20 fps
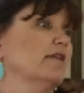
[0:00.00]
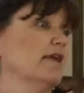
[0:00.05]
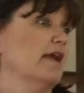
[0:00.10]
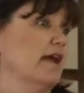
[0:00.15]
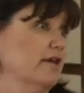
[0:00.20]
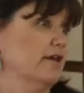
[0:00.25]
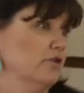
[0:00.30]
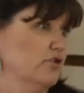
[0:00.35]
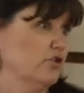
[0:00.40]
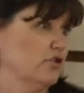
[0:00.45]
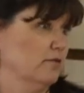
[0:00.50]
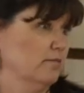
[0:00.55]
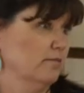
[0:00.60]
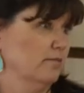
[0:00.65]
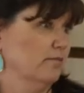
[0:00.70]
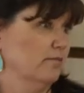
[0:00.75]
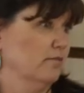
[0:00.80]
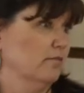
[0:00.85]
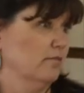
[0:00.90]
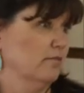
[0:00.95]
to the edge,
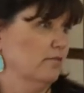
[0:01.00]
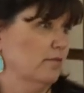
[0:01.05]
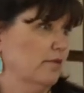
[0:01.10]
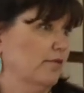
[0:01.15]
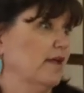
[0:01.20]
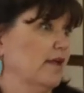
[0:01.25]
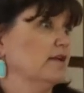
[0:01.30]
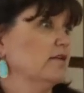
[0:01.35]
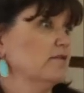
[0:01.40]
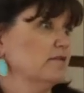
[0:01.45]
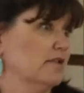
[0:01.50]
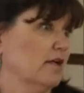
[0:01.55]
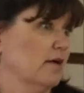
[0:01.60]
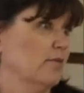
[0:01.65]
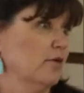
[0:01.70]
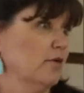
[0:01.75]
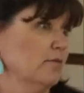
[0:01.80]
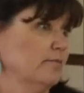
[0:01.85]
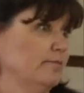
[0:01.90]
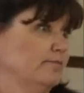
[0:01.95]
the end of the
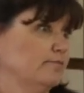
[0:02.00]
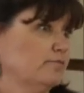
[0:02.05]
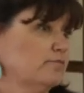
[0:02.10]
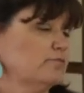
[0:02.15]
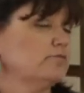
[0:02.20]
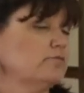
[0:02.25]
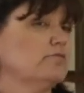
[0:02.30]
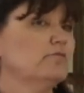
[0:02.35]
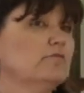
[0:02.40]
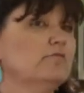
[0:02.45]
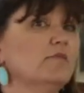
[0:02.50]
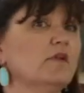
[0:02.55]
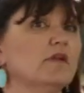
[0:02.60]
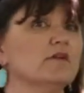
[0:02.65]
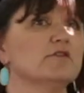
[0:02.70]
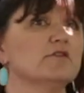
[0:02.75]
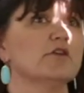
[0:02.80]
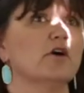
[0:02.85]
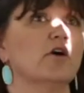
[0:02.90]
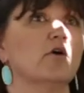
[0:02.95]
summer.
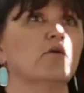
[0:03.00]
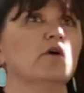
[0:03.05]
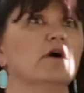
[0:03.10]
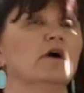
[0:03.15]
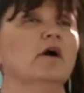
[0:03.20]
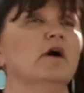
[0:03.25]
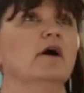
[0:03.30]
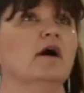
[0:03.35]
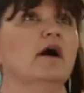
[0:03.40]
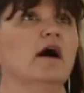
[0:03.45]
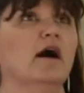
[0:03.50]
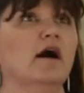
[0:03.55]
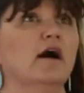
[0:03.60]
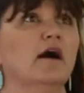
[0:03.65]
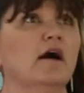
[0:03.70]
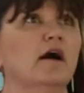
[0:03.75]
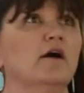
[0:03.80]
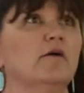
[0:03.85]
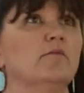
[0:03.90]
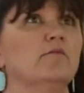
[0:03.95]
So,
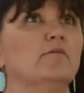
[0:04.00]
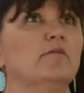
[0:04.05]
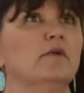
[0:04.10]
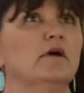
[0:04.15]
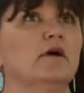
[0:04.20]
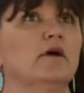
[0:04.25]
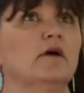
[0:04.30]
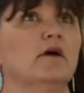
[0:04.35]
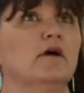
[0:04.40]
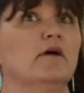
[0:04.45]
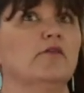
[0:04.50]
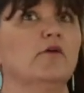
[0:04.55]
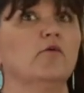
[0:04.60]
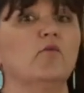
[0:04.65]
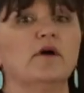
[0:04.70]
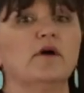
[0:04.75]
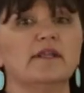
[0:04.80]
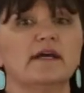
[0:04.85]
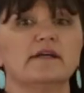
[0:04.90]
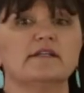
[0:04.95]
um, the
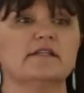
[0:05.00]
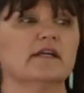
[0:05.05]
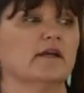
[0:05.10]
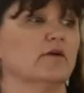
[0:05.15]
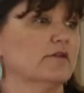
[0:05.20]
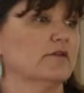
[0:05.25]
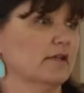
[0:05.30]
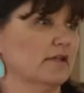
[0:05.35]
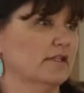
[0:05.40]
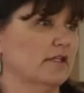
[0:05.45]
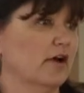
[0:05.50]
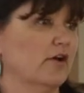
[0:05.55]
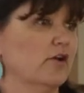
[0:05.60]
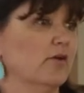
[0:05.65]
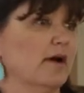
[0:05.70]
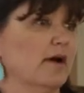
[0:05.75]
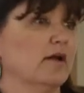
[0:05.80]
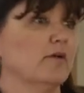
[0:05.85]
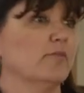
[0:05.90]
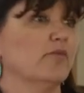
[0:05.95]
one last thing I was going to tell
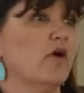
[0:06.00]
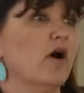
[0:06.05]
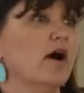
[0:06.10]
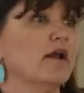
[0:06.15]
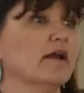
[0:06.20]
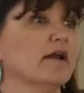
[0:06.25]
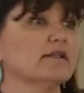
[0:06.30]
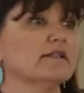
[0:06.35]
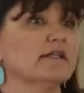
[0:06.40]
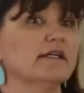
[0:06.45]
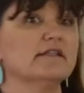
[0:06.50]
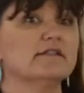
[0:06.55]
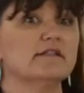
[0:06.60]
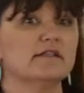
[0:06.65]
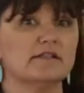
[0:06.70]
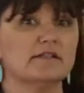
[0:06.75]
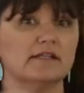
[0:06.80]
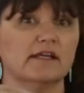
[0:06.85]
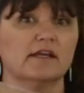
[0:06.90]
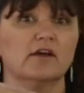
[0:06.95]
you about a product is
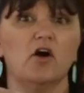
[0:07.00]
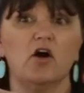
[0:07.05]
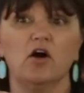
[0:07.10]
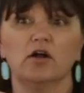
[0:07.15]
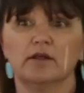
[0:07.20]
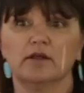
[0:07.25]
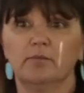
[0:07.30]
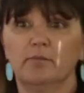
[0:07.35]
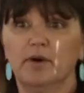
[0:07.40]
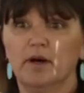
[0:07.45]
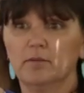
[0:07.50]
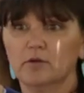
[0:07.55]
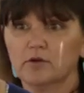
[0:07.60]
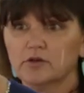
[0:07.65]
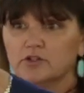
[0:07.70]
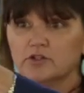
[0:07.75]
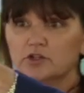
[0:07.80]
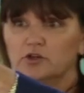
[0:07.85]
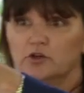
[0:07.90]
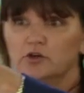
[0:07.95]
this thing called a
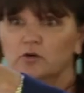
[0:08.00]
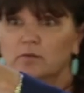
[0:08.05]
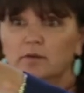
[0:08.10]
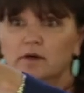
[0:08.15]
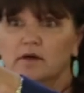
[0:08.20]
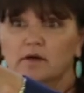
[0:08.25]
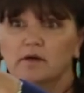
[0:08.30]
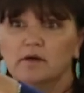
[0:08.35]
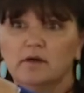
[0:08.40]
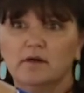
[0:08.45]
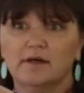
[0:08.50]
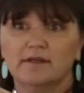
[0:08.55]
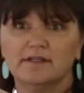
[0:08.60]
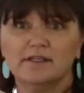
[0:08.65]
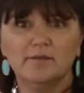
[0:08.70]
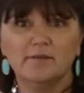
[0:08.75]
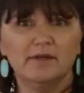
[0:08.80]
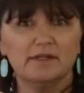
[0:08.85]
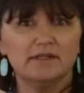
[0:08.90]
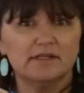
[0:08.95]
bubbler tube.
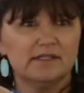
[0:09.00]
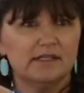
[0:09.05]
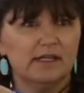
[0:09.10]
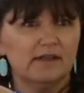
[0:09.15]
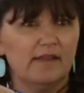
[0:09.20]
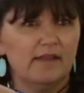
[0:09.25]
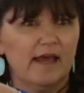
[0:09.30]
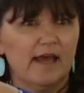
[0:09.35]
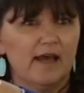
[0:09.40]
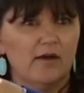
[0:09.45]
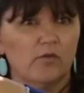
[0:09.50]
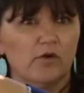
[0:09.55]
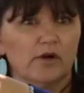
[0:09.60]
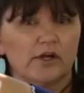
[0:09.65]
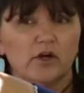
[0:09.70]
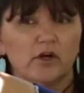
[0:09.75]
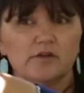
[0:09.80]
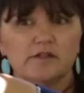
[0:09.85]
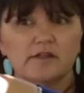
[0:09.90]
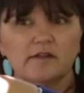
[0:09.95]
Has anybody seen that,
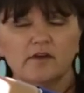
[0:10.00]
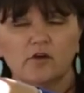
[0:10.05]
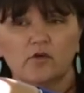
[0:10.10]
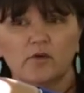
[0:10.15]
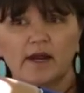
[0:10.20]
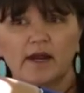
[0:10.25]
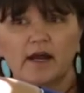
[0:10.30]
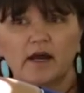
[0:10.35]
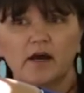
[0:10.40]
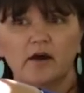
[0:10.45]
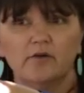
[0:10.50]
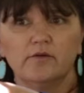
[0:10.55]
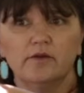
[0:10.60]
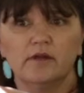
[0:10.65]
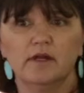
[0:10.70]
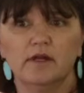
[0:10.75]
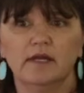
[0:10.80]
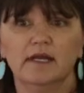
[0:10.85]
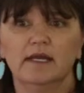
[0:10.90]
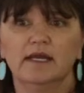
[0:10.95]
where it goes in the
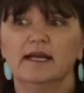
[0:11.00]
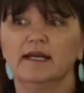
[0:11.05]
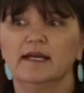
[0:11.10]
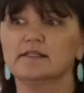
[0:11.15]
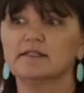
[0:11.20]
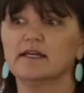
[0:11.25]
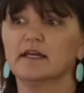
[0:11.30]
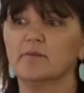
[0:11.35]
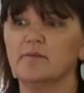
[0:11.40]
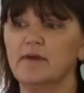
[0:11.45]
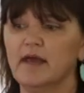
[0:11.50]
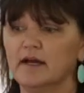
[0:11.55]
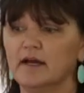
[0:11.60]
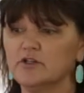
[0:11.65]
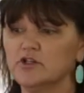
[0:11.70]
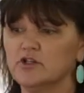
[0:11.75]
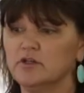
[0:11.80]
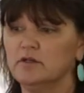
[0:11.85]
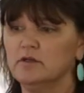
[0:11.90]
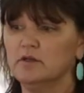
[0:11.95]
ground? It's like,
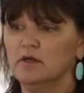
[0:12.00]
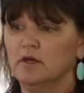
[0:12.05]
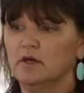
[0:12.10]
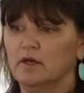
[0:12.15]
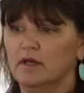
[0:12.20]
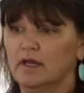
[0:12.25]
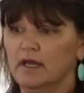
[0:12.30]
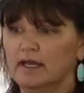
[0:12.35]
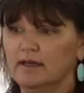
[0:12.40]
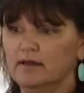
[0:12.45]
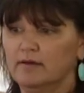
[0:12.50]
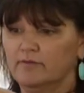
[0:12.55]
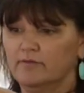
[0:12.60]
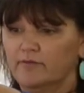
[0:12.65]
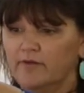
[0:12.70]
imagine a